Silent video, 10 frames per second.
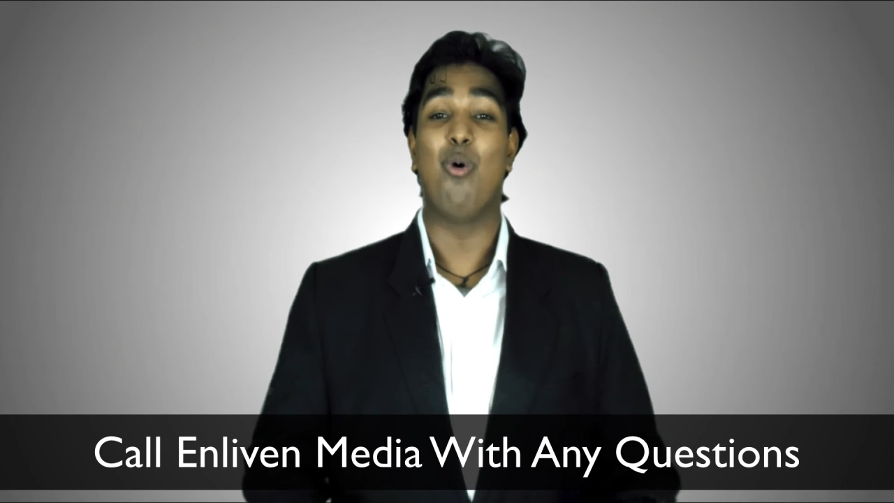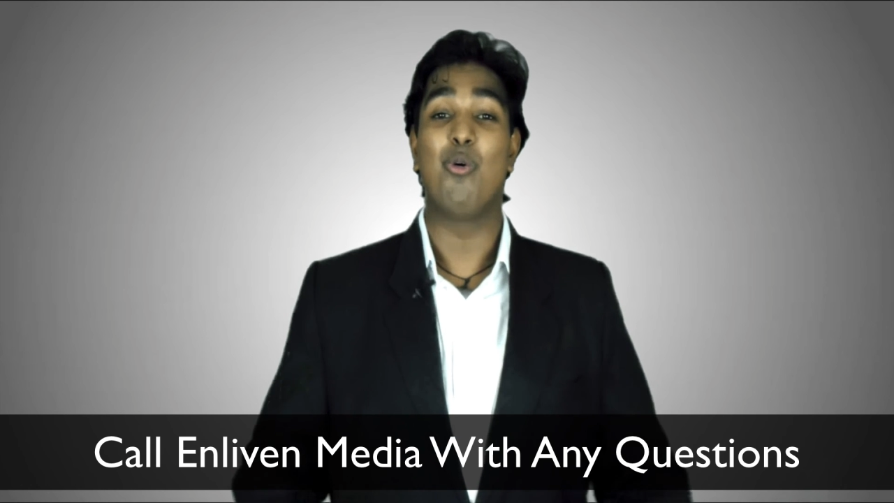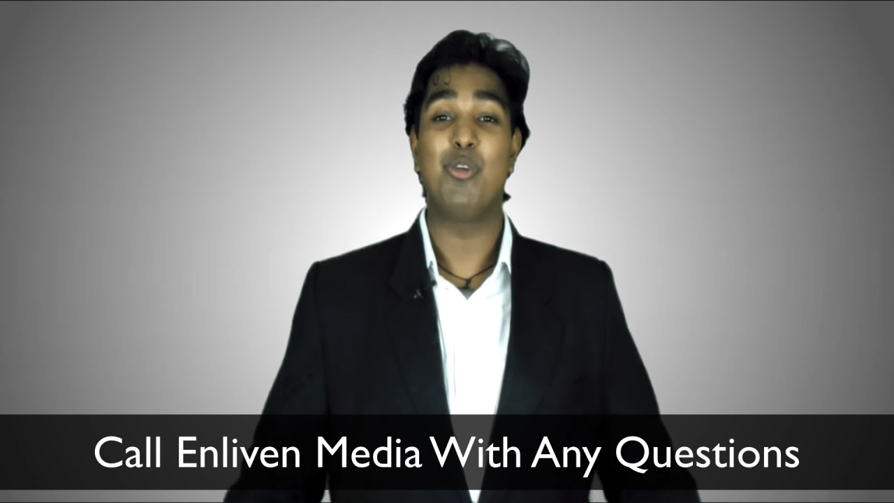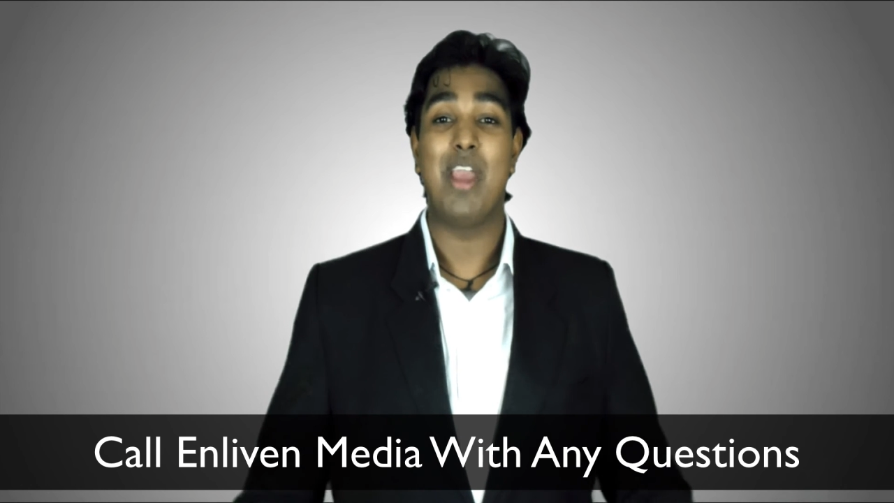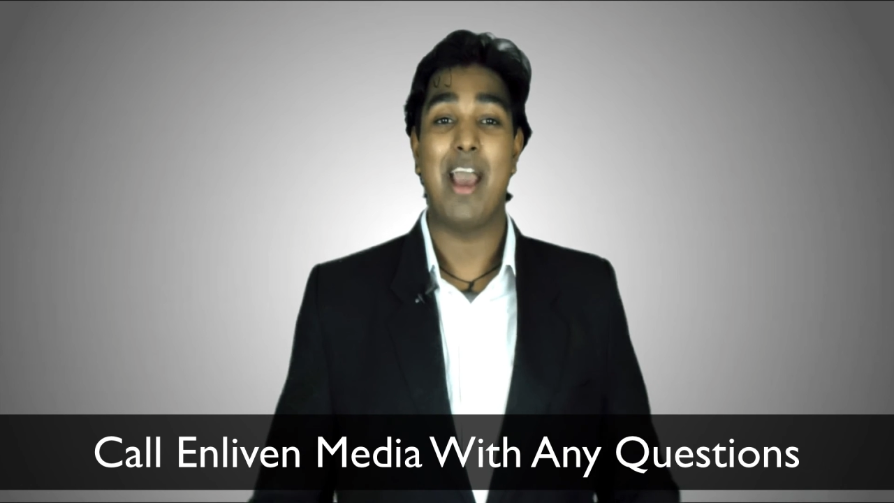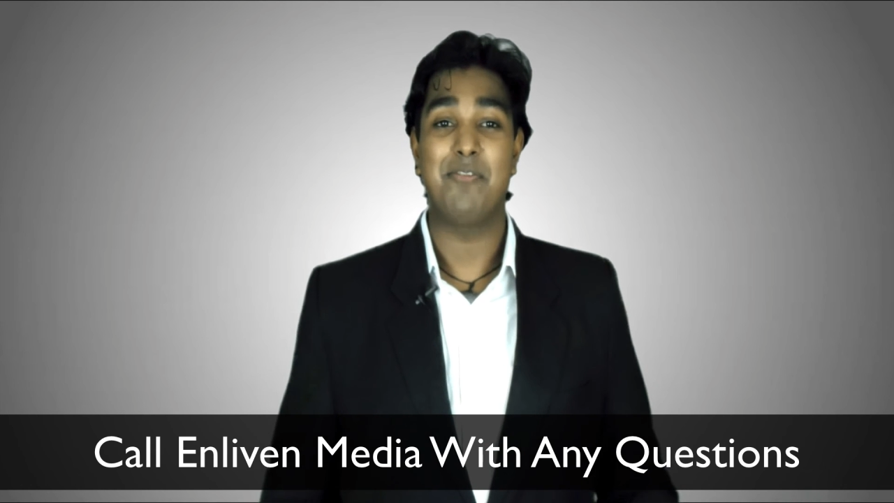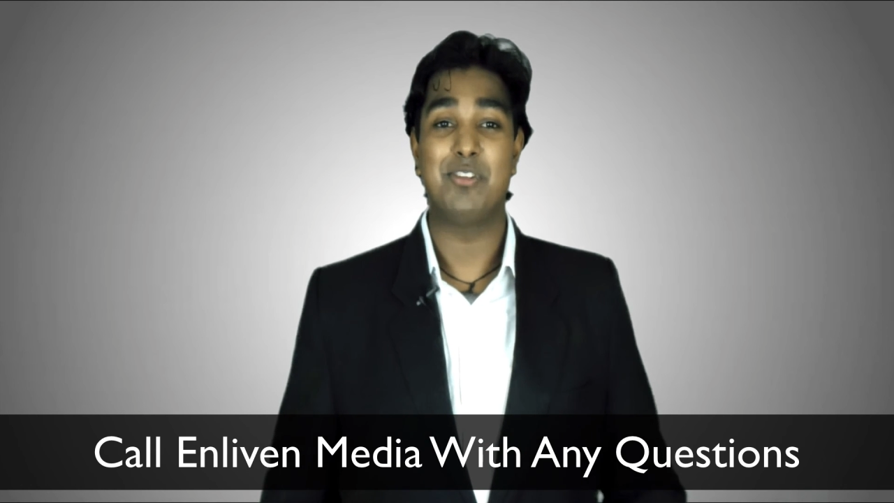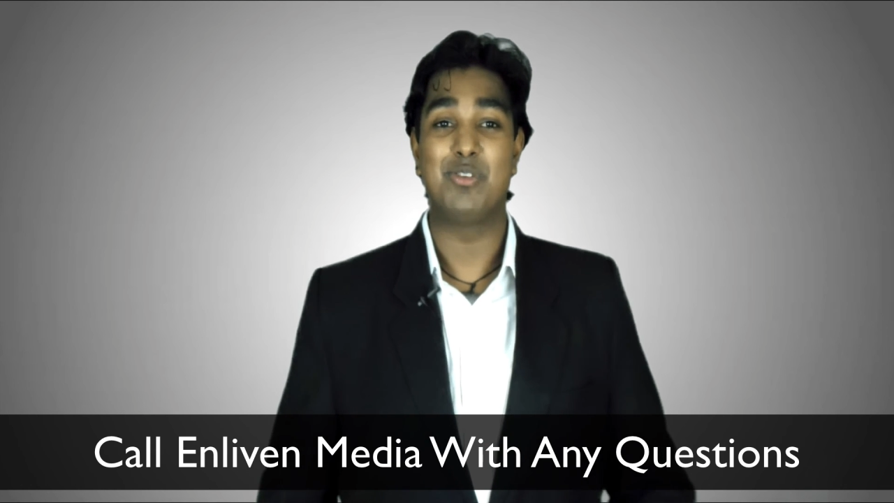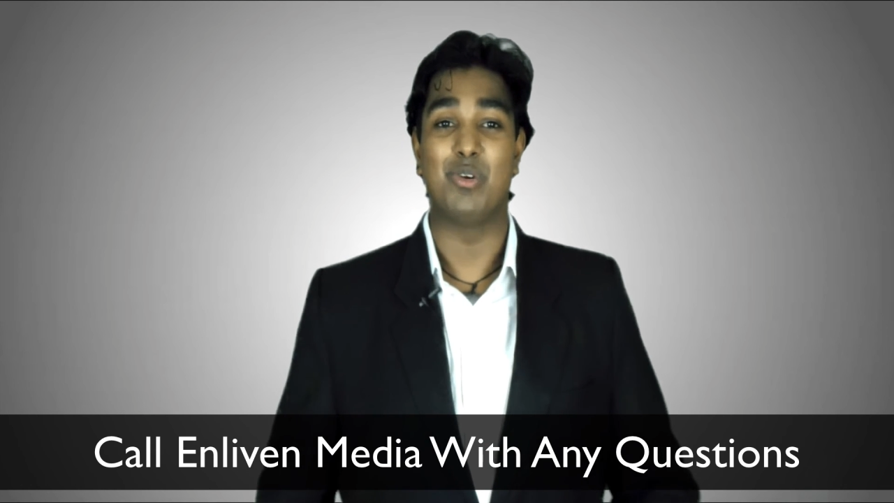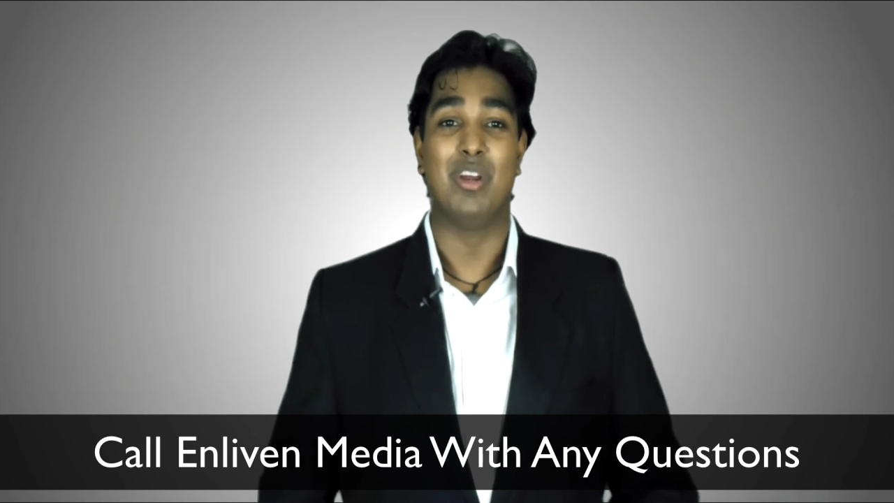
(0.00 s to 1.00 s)
all you
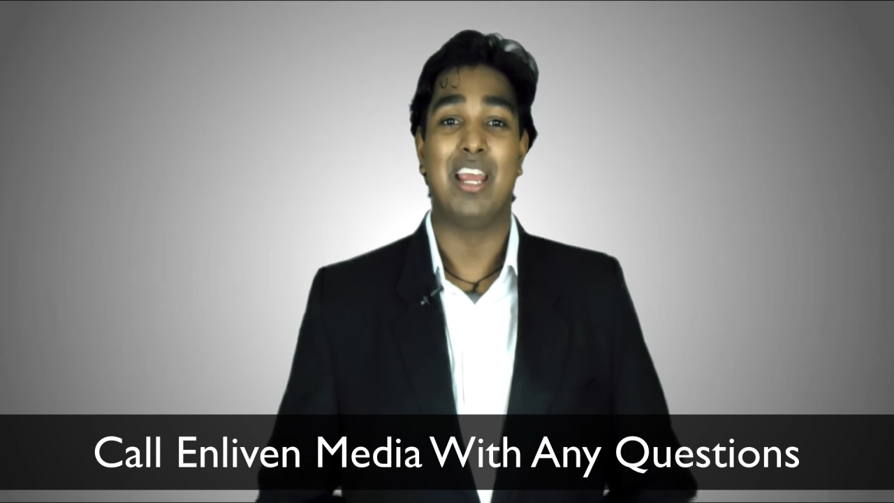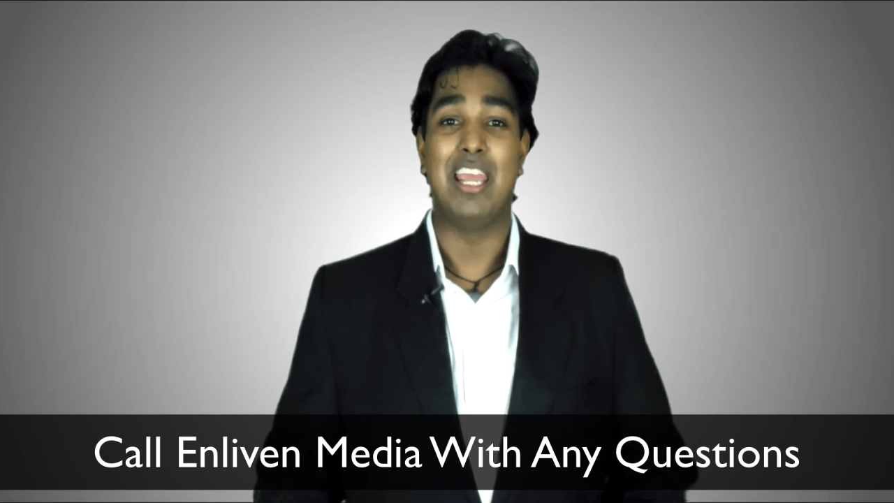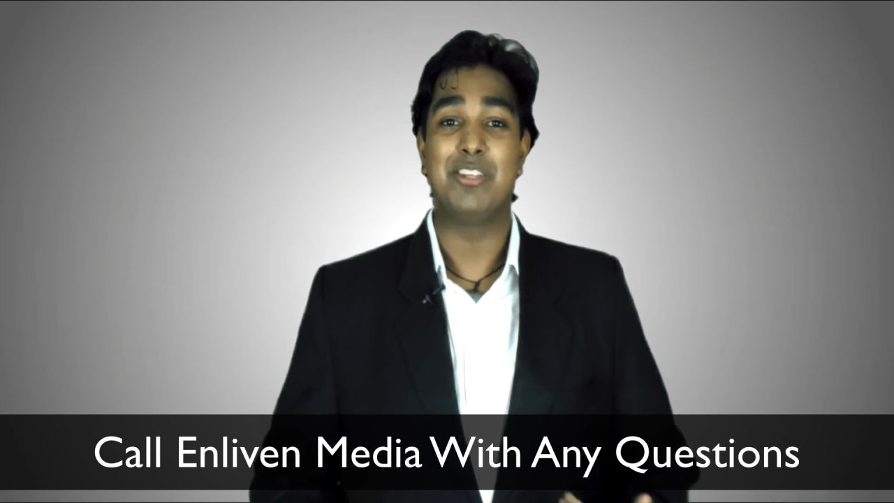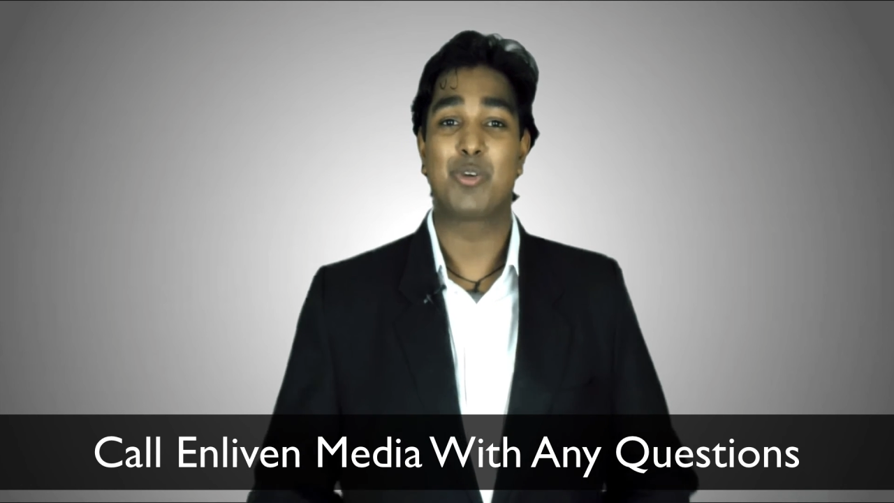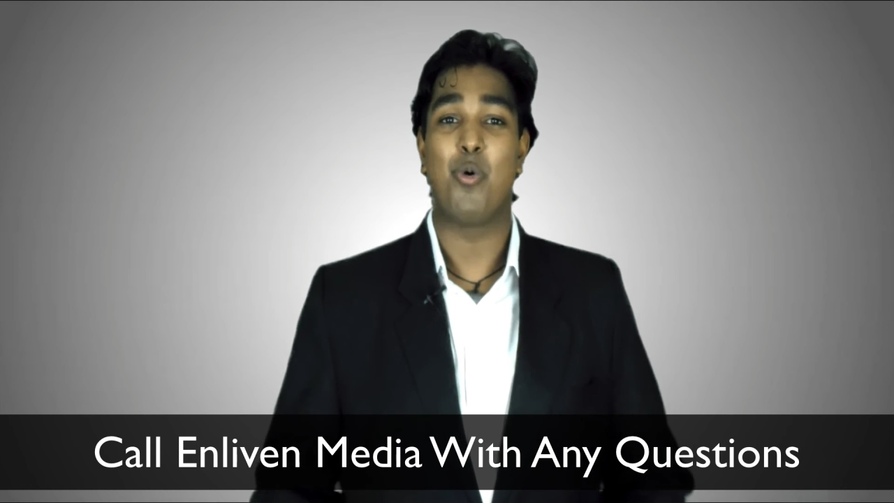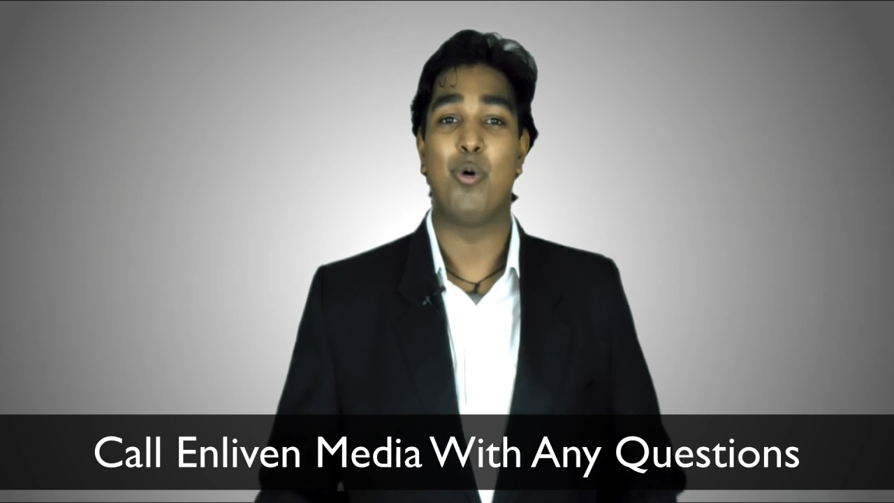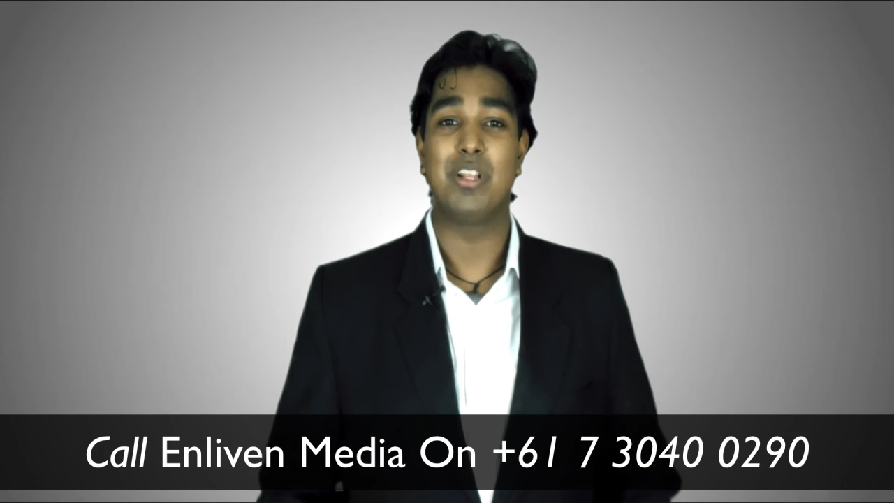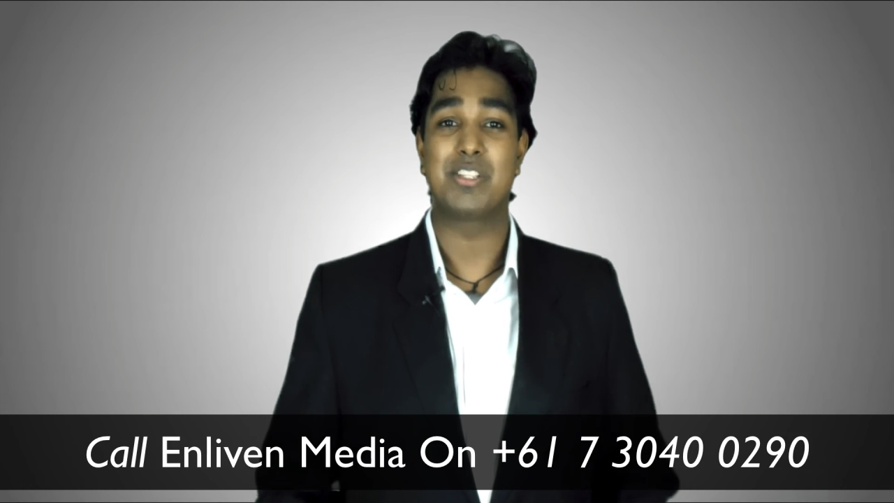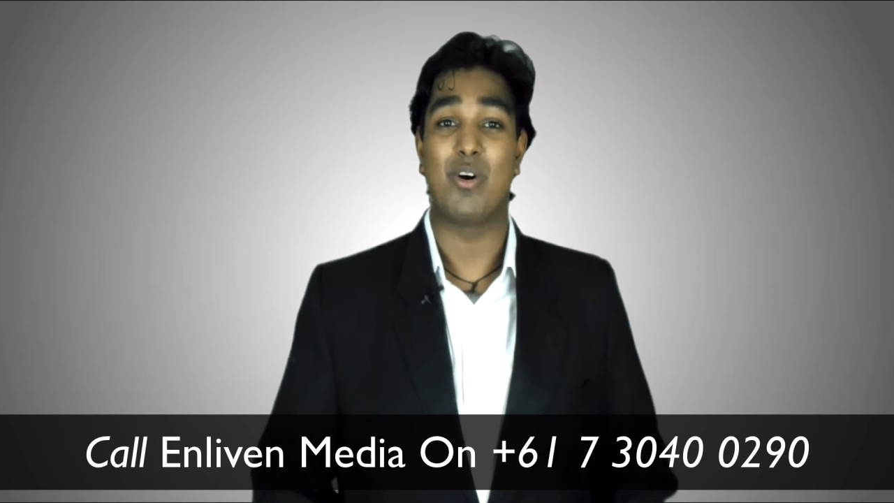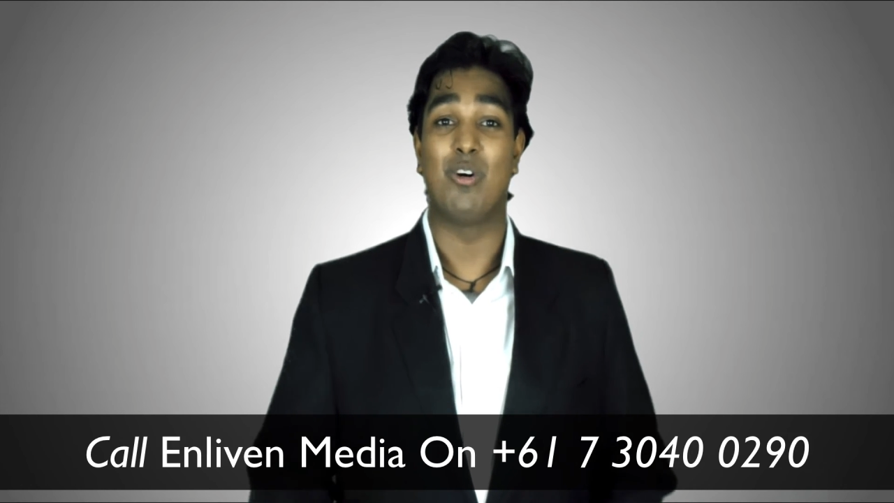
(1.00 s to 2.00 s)
have to do is
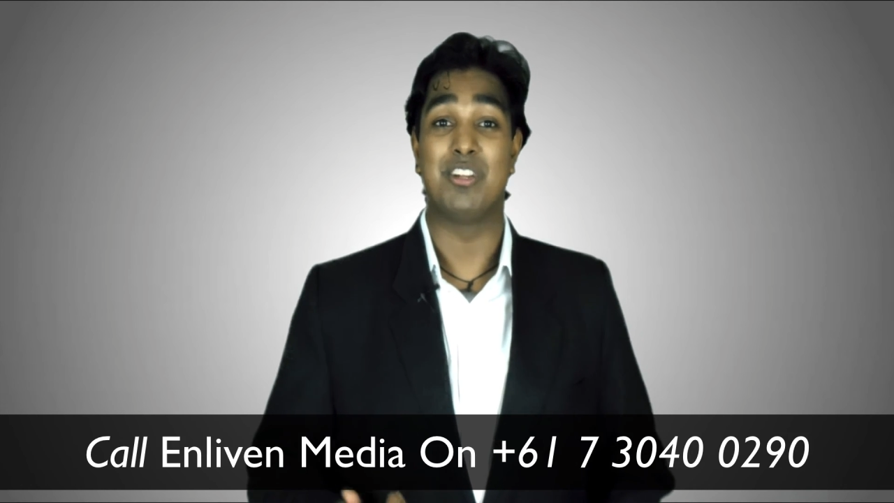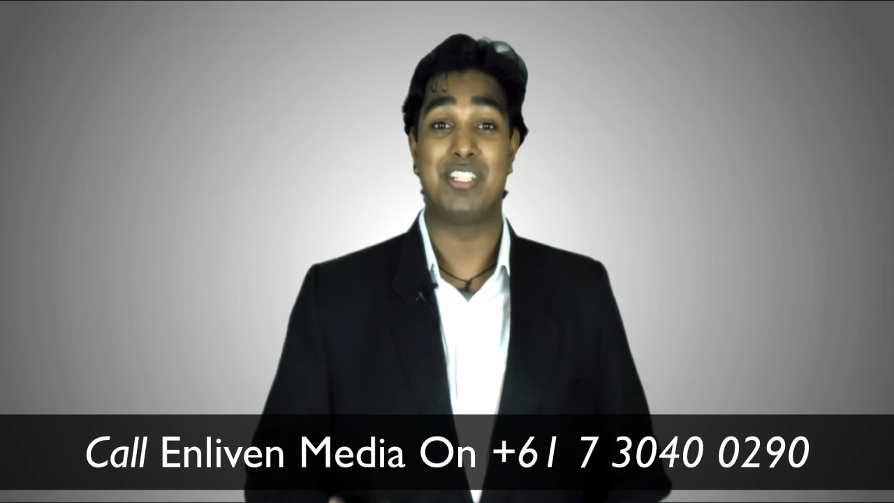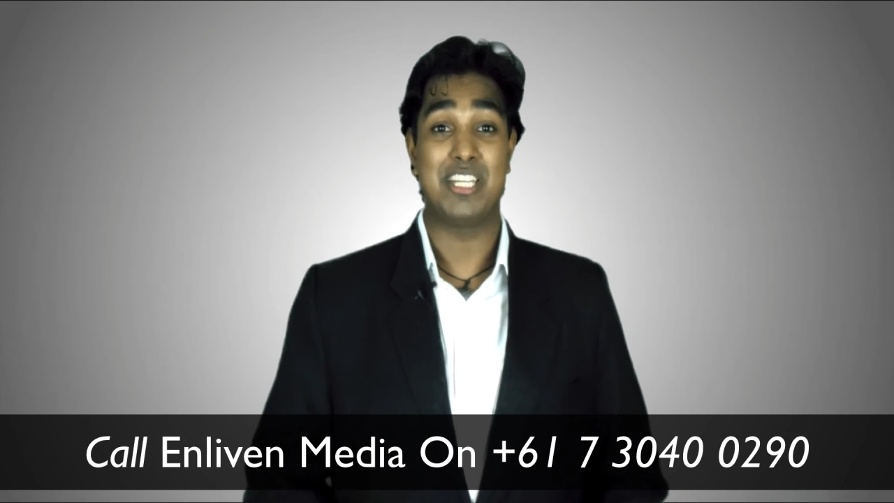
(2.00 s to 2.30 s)
call us on